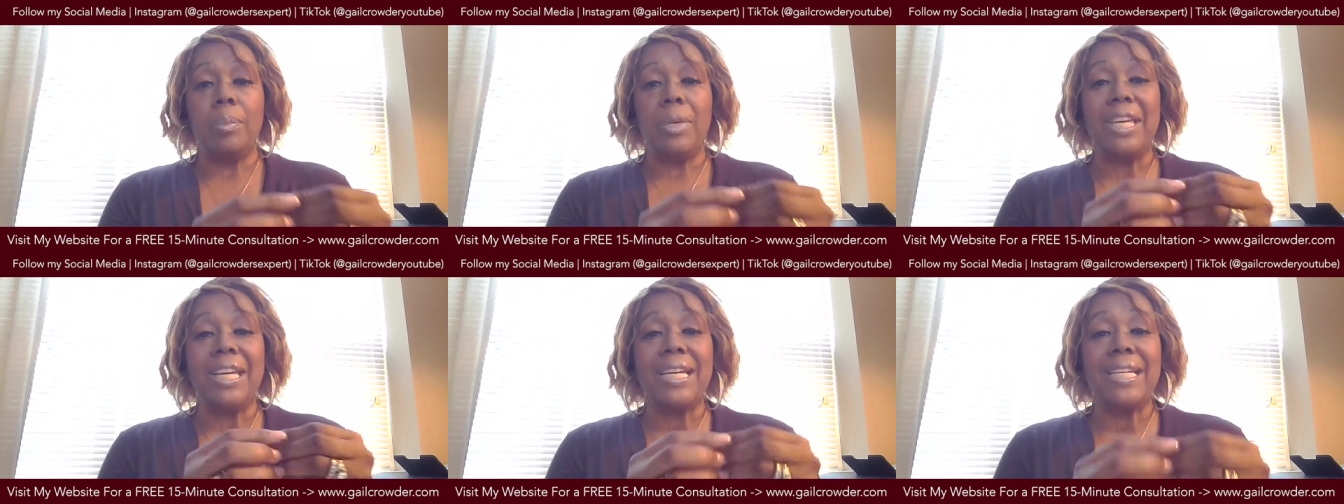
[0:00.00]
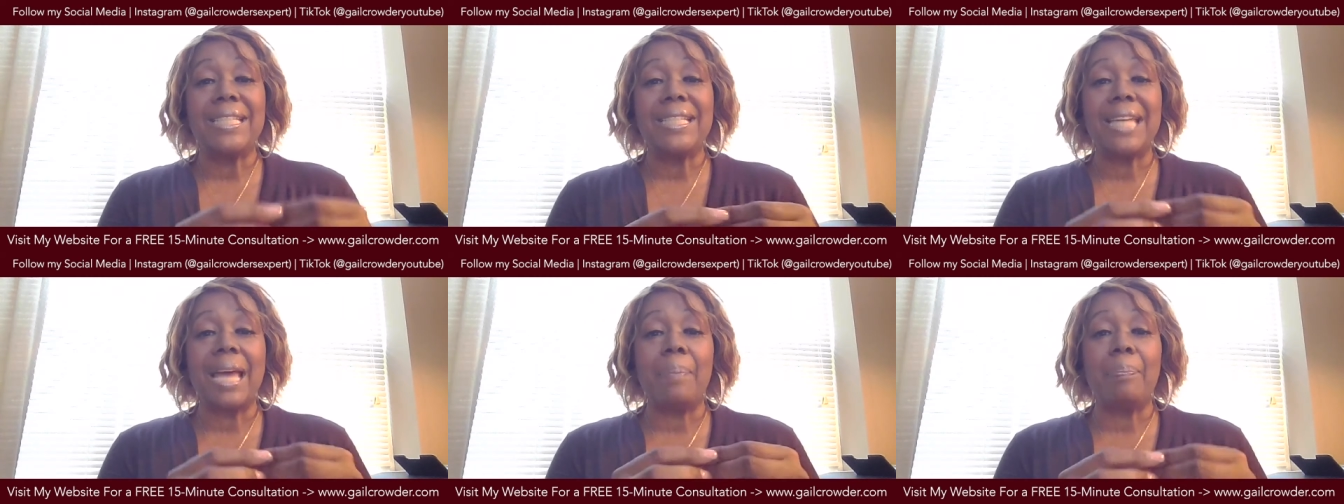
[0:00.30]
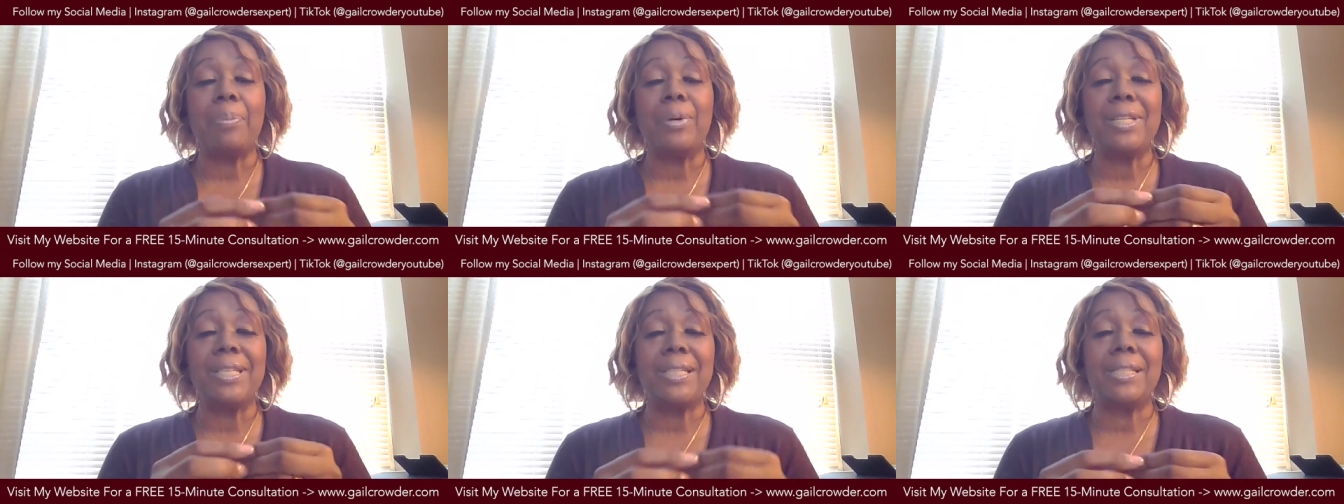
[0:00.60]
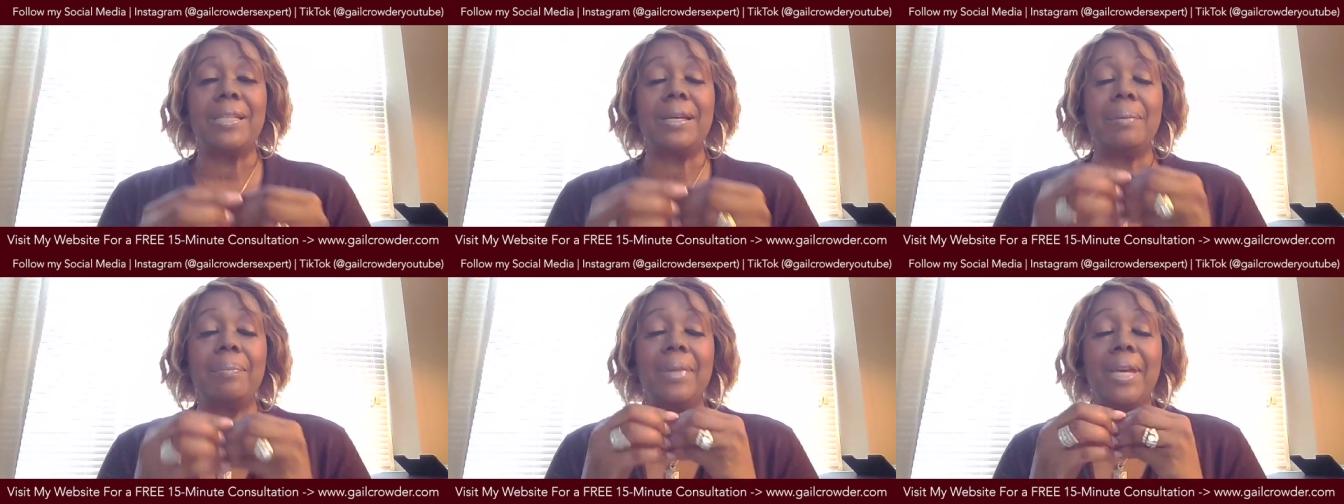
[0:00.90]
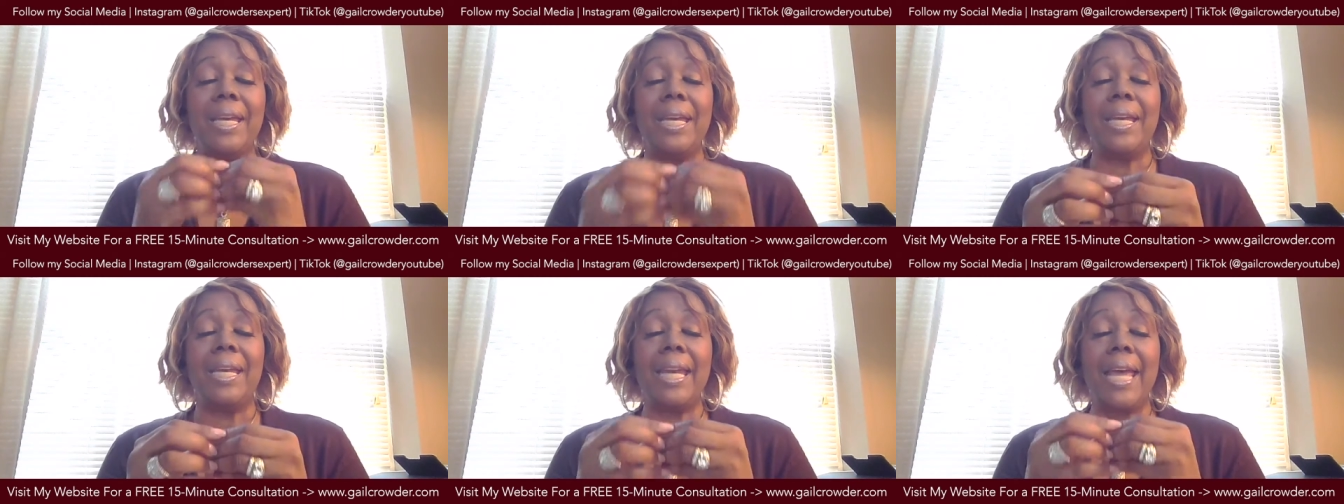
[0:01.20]
because that puts
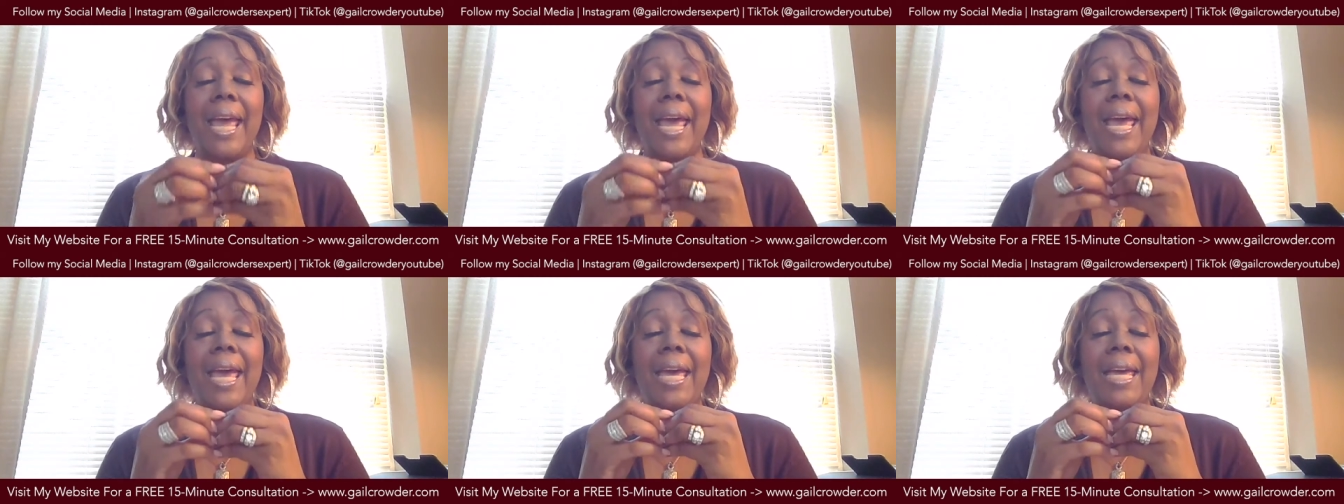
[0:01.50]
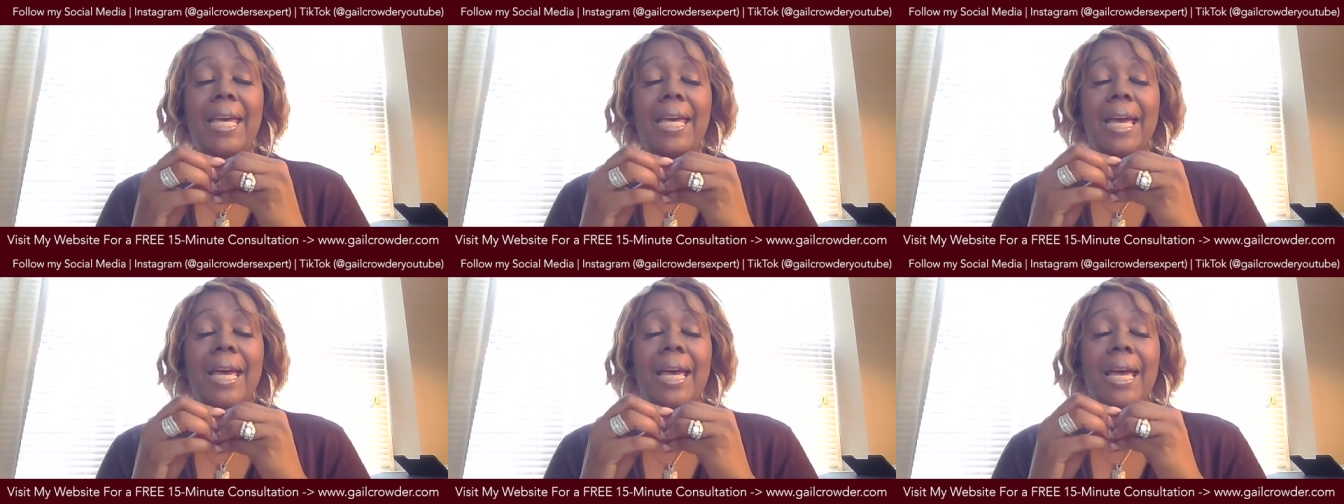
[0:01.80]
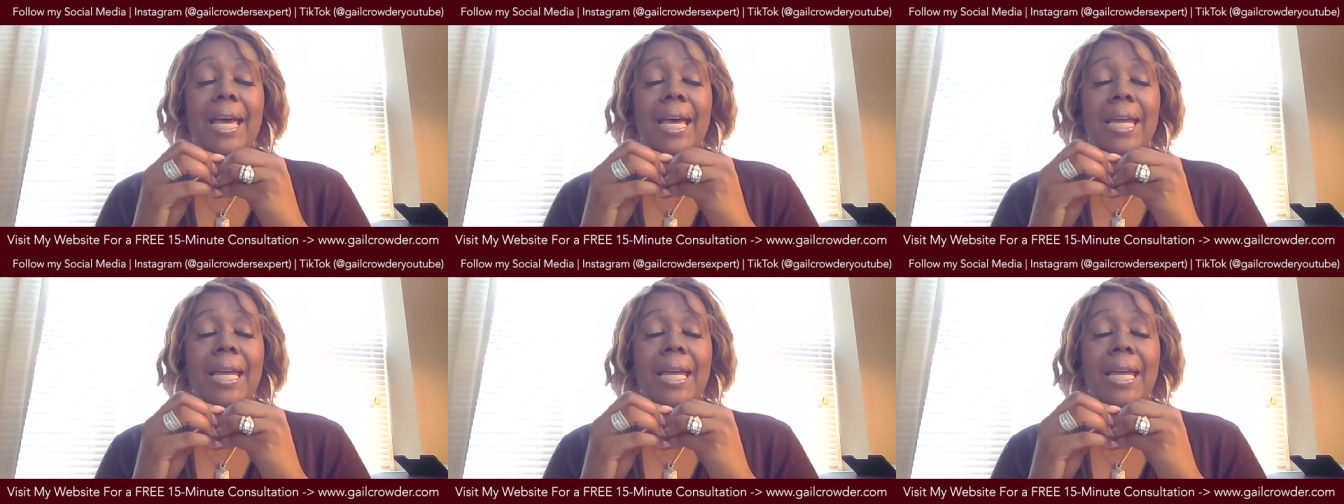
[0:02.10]
them in a